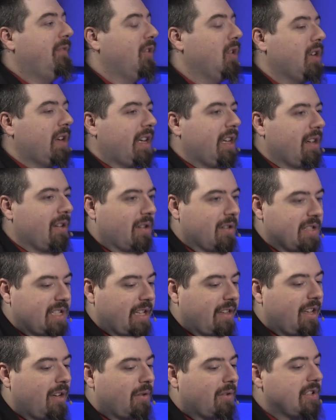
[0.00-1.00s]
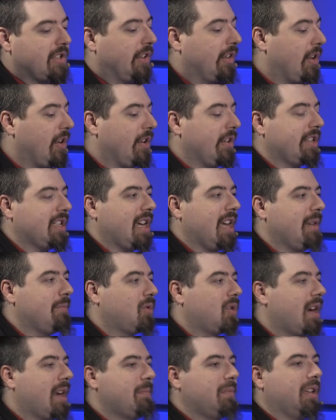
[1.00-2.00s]
for years, and there was a long time
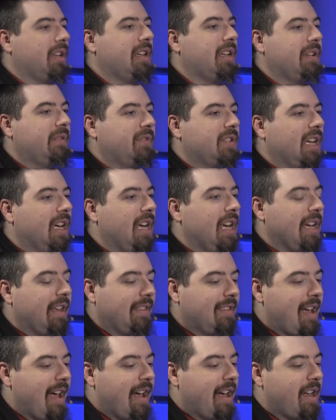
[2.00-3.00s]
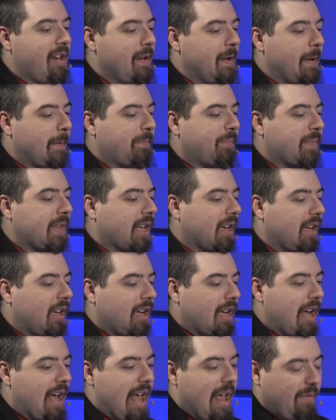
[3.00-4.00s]
where I believed that
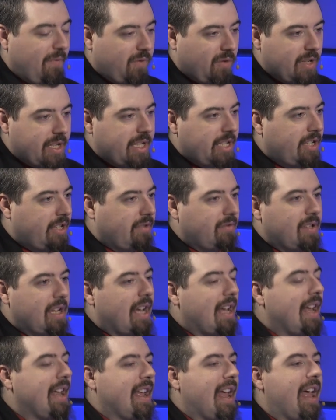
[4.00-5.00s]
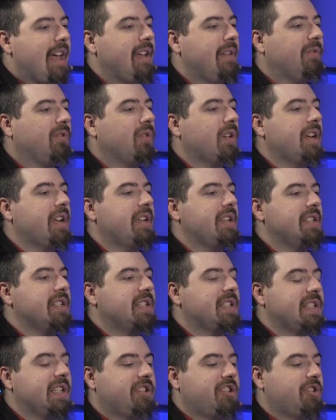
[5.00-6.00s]
every
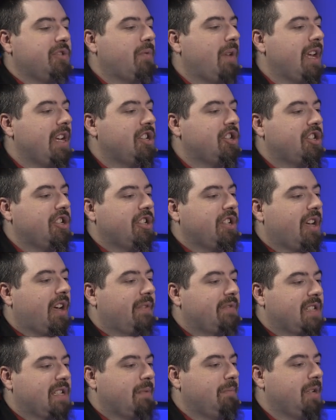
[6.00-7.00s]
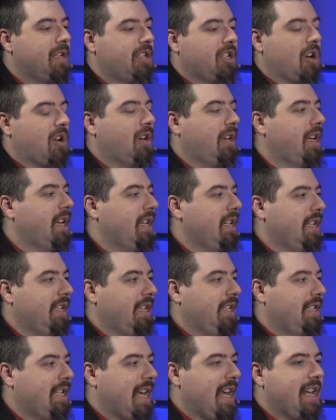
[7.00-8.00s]
situation of somebody talking to
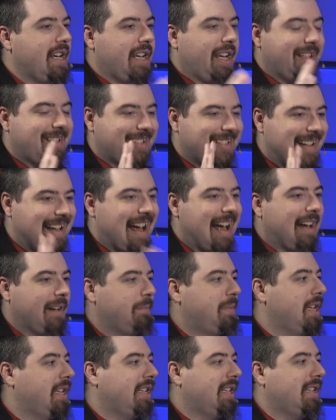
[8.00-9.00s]
the dead, it's got to be